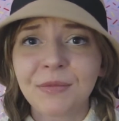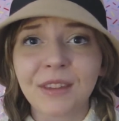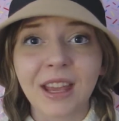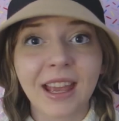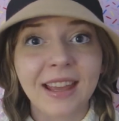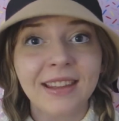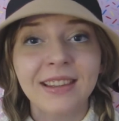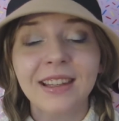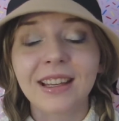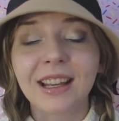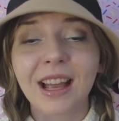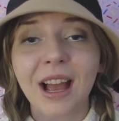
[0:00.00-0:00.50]

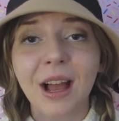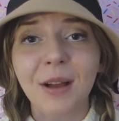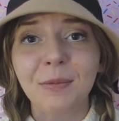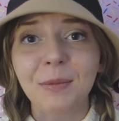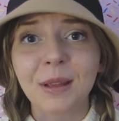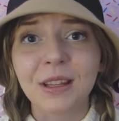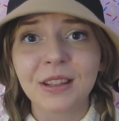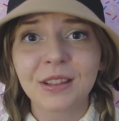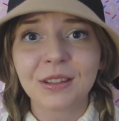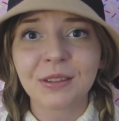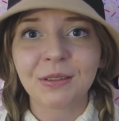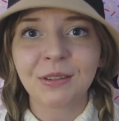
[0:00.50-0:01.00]
In the
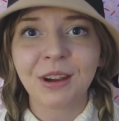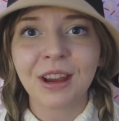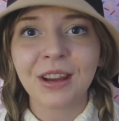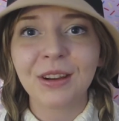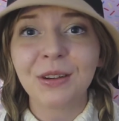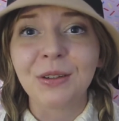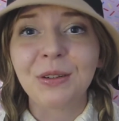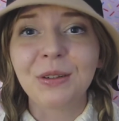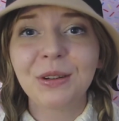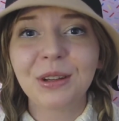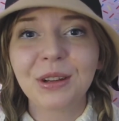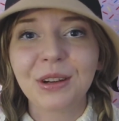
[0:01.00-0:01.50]
comments,
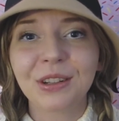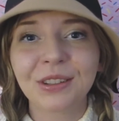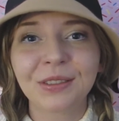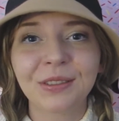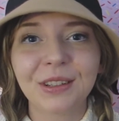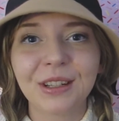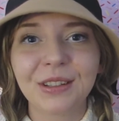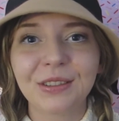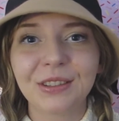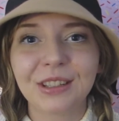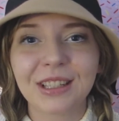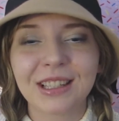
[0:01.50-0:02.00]
write who your
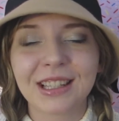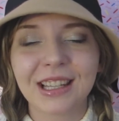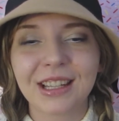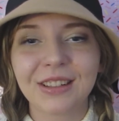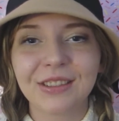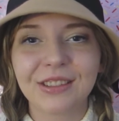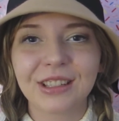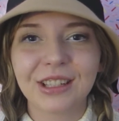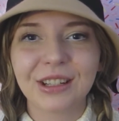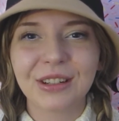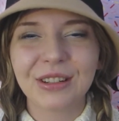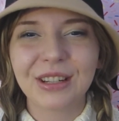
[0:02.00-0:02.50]
favorite
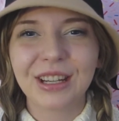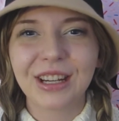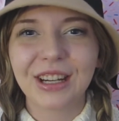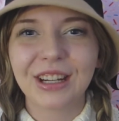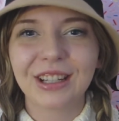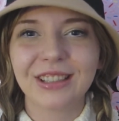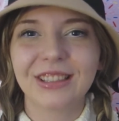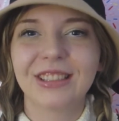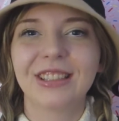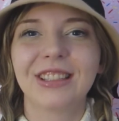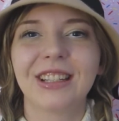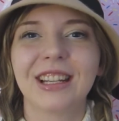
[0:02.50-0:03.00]
Sanrio
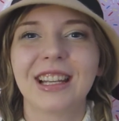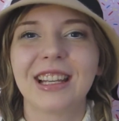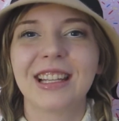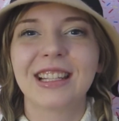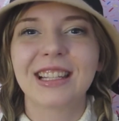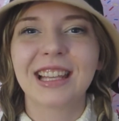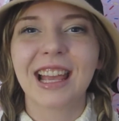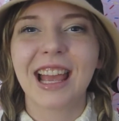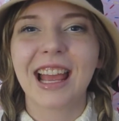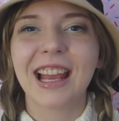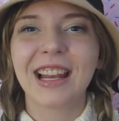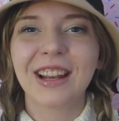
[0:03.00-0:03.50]
character
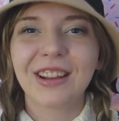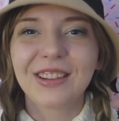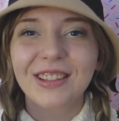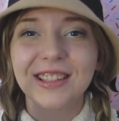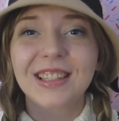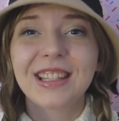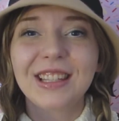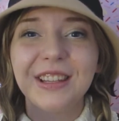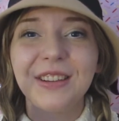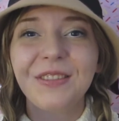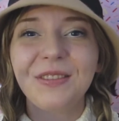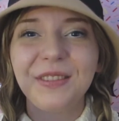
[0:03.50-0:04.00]
is, and I'll
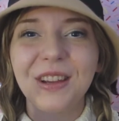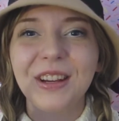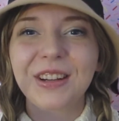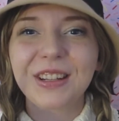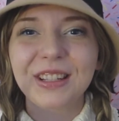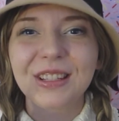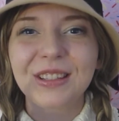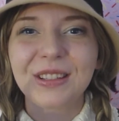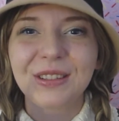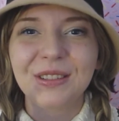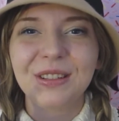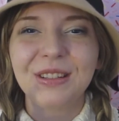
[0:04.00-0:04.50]
see you very
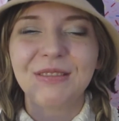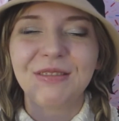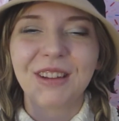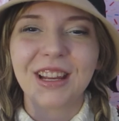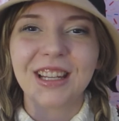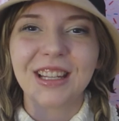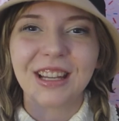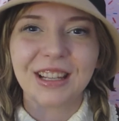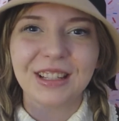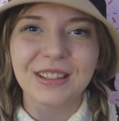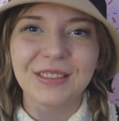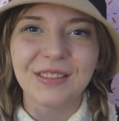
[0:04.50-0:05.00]
soon in my
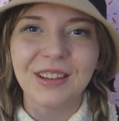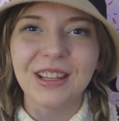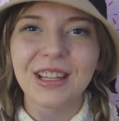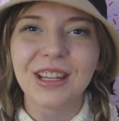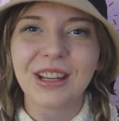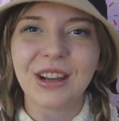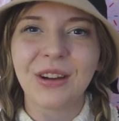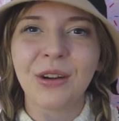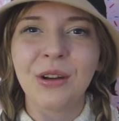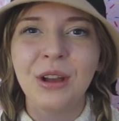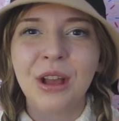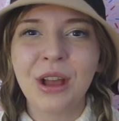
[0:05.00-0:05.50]
next
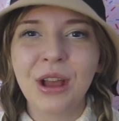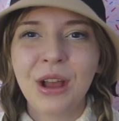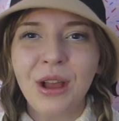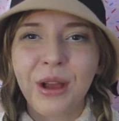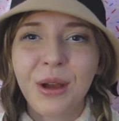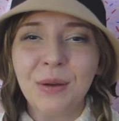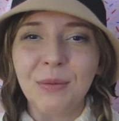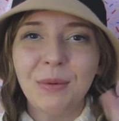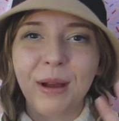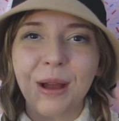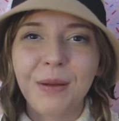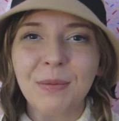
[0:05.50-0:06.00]
video.
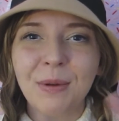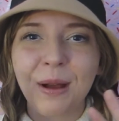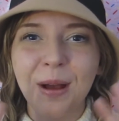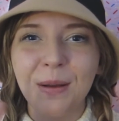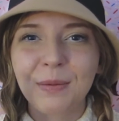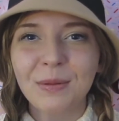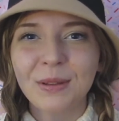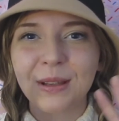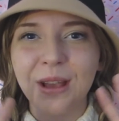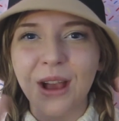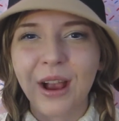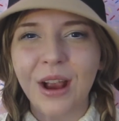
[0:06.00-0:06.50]
Bye, pop
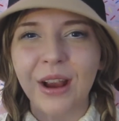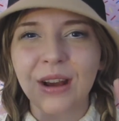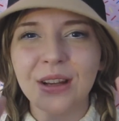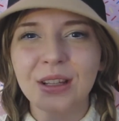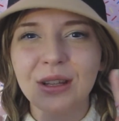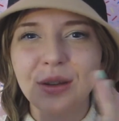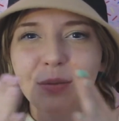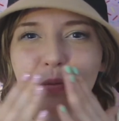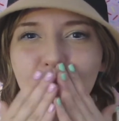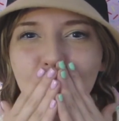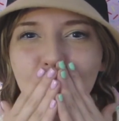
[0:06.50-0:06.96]
stars.